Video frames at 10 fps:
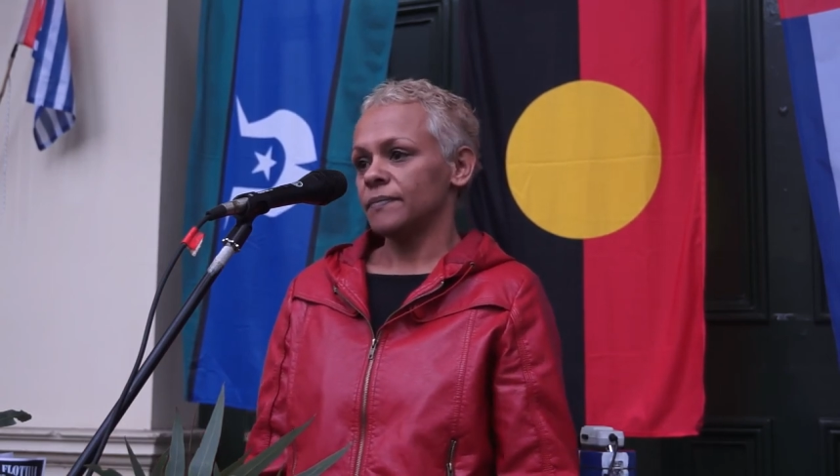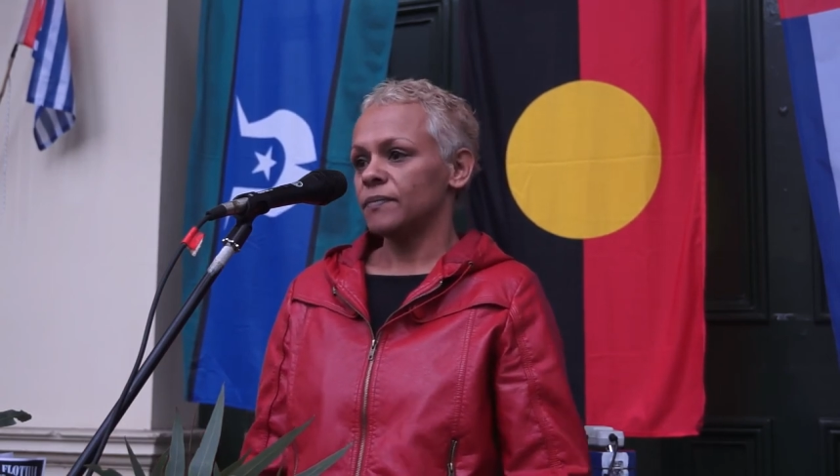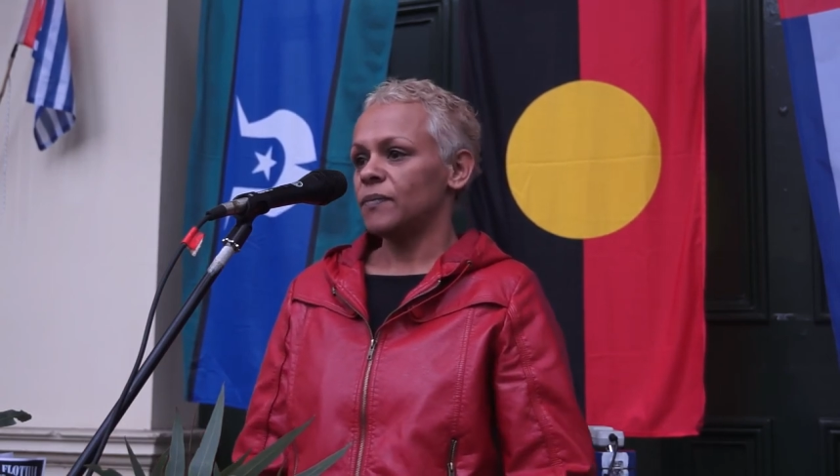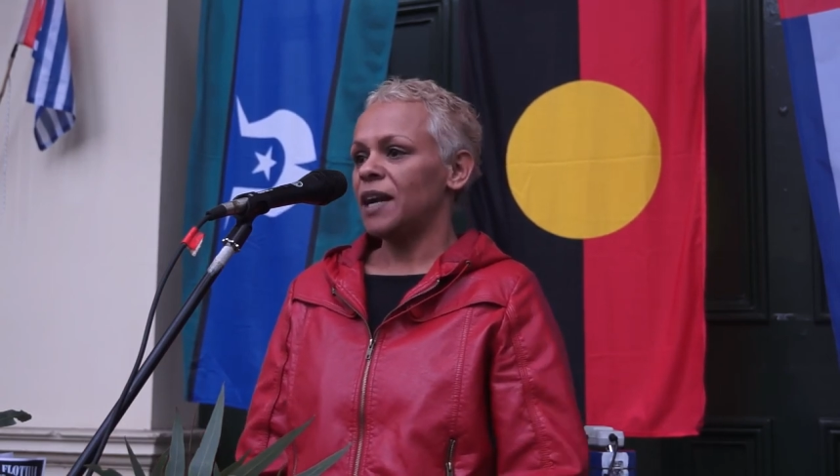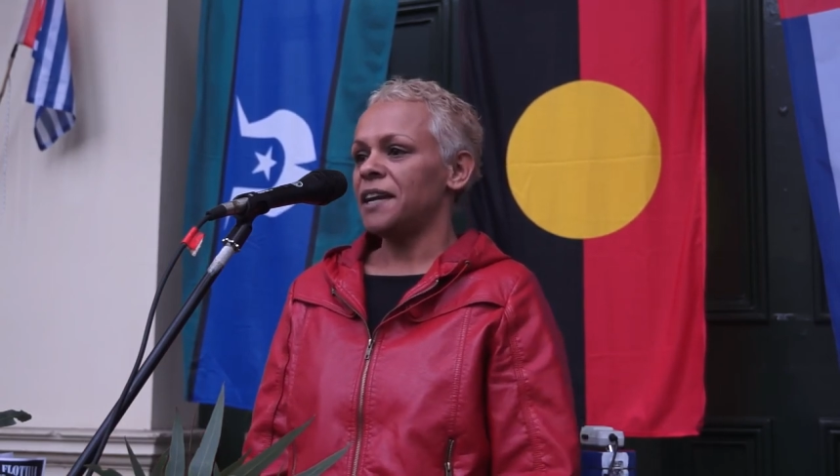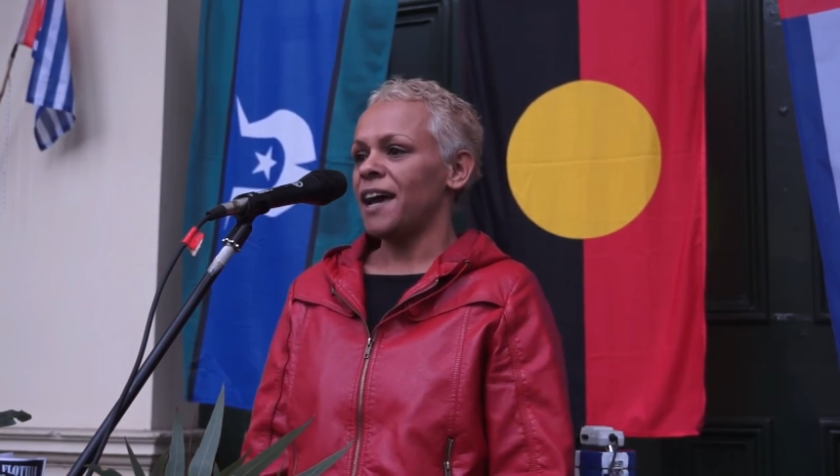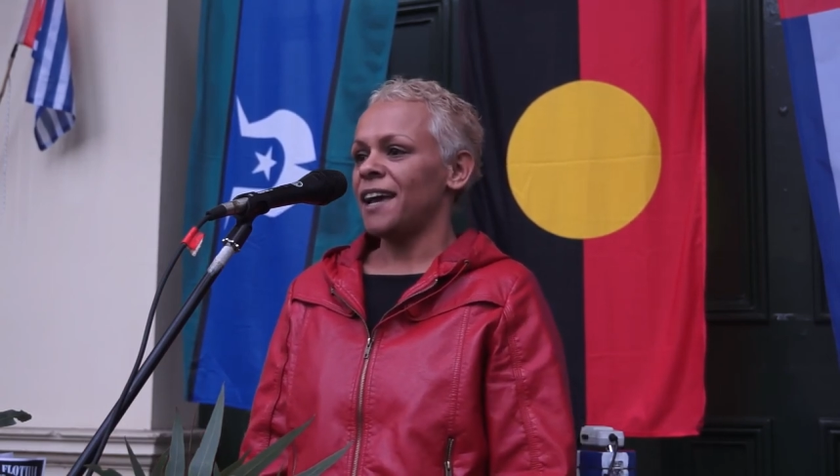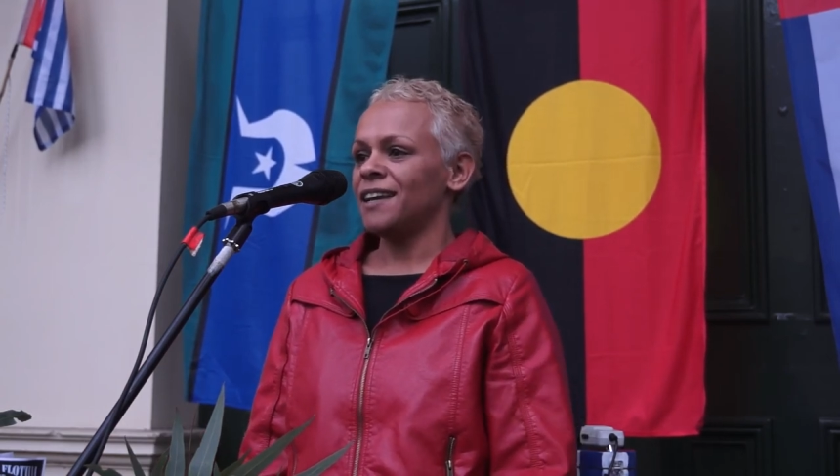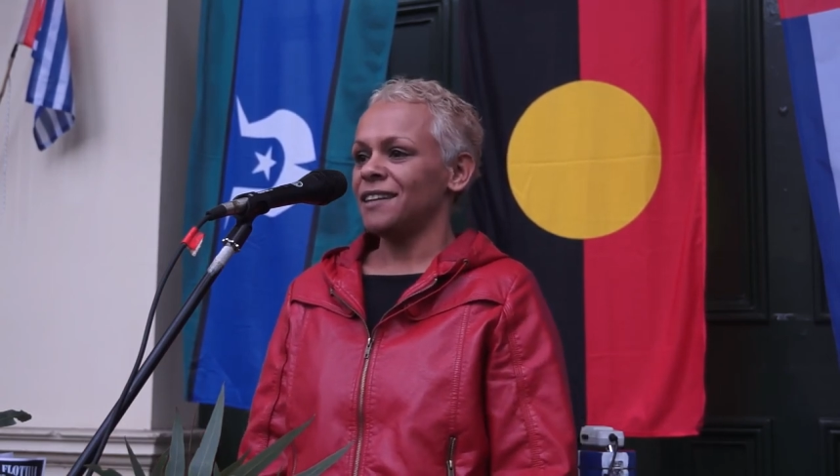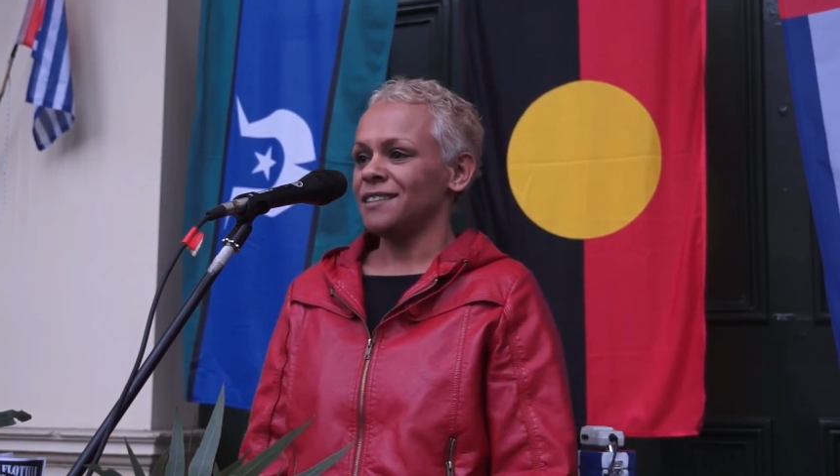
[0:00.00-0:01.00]
One
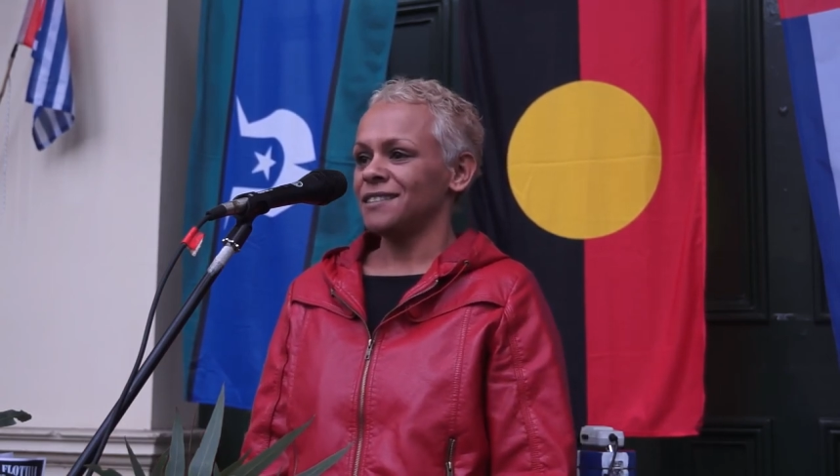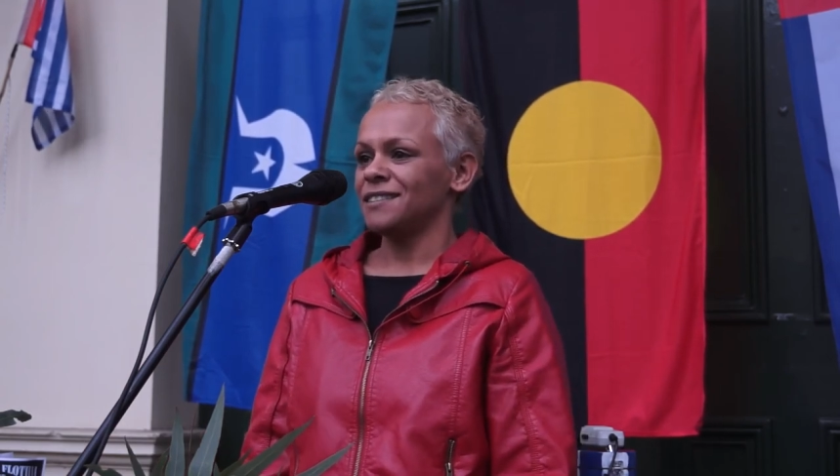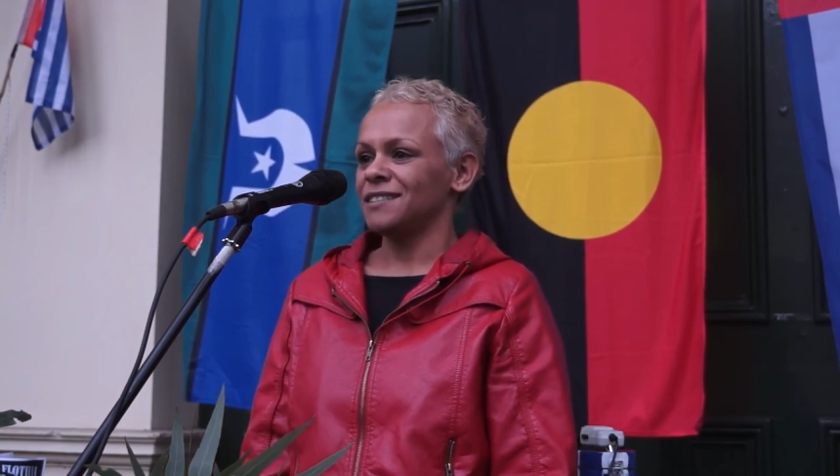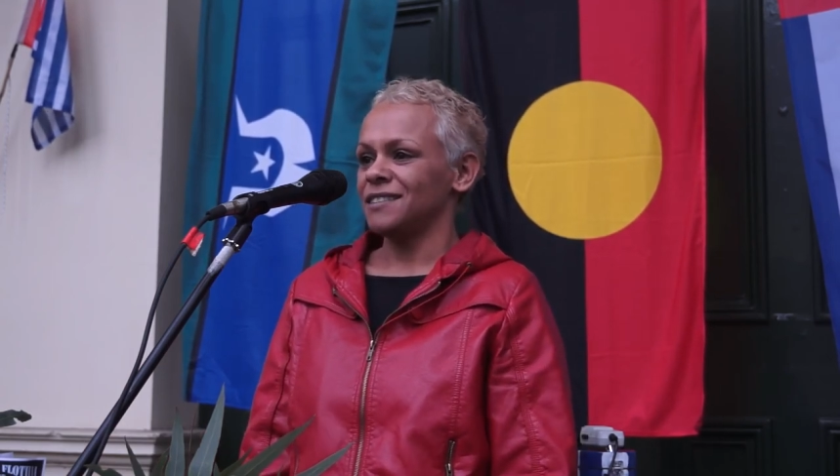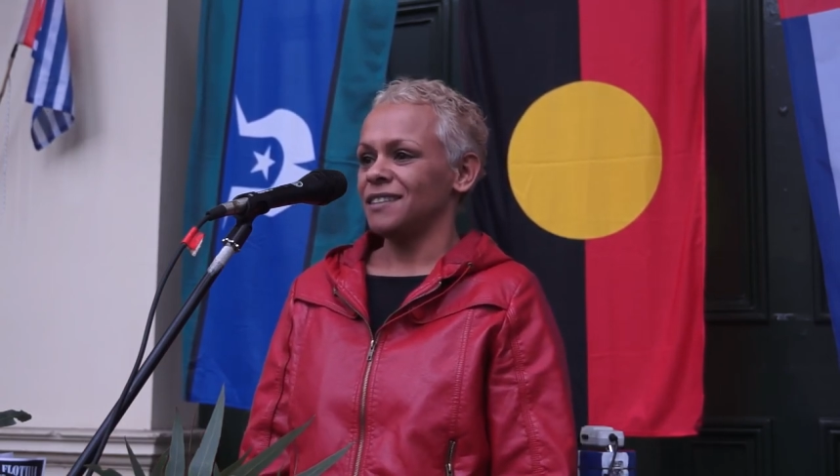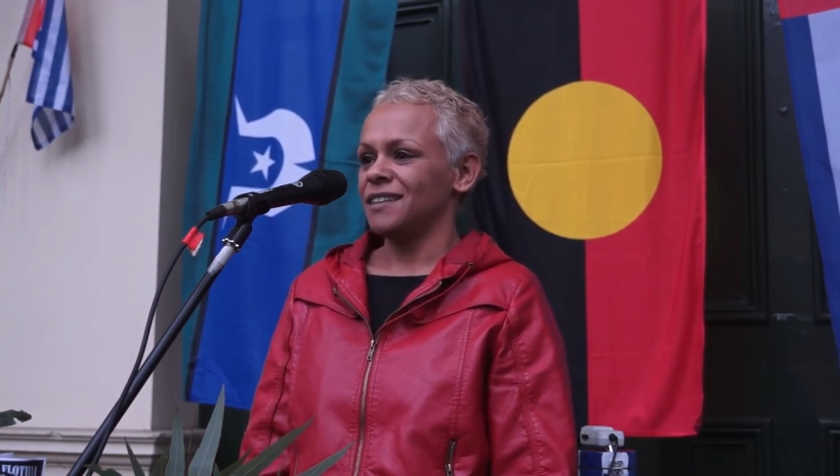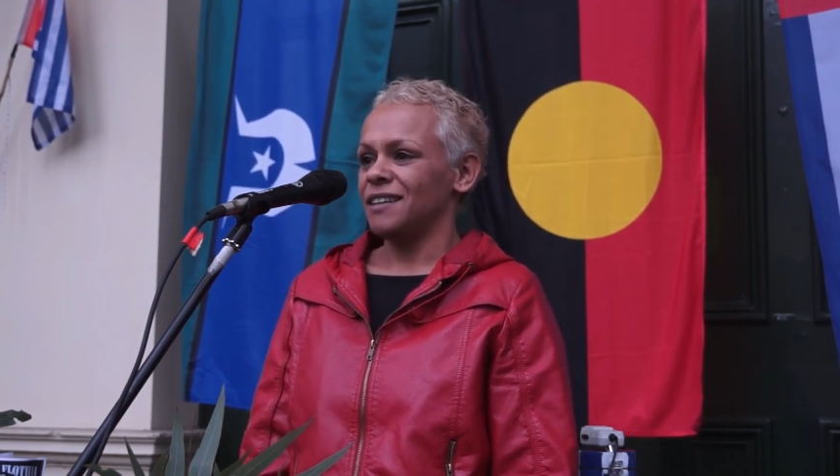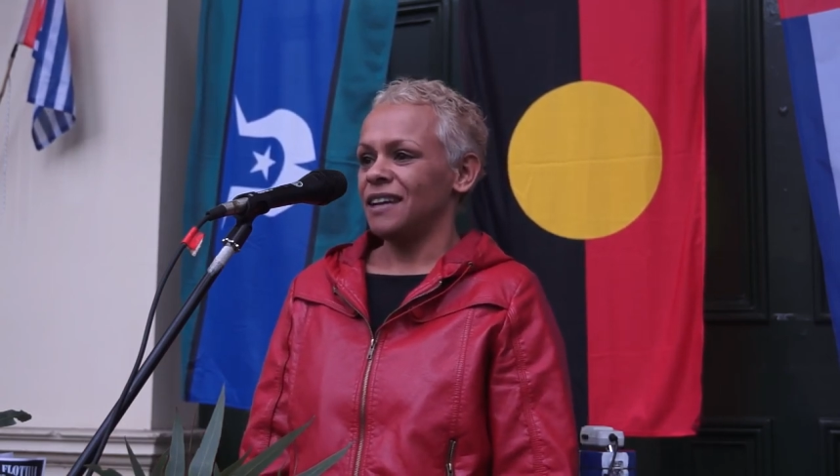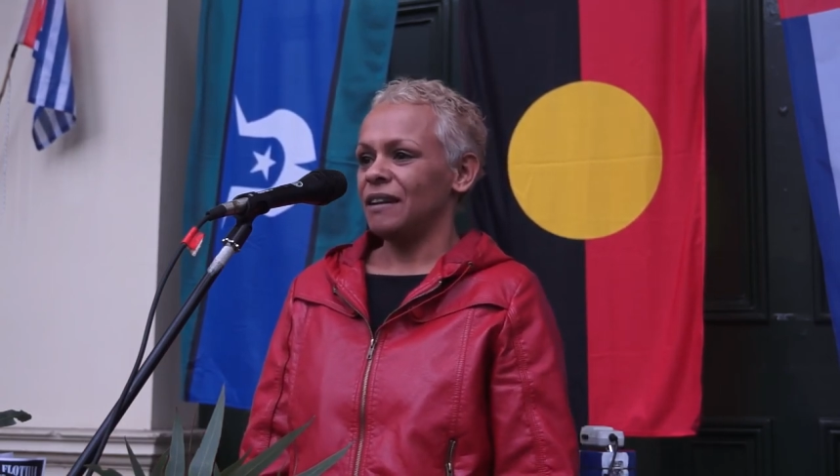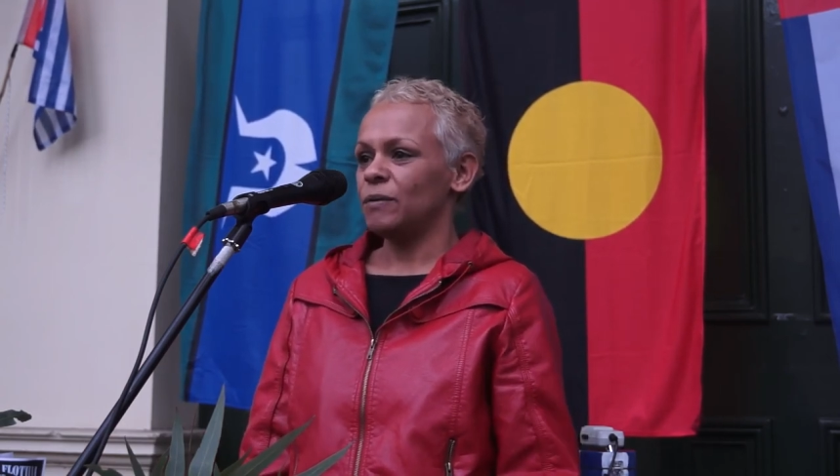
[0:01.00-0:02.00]
day,
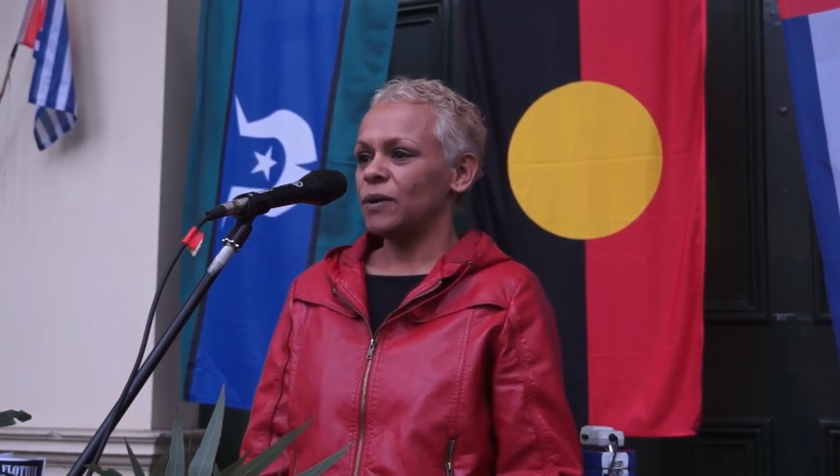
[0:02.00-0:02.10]
and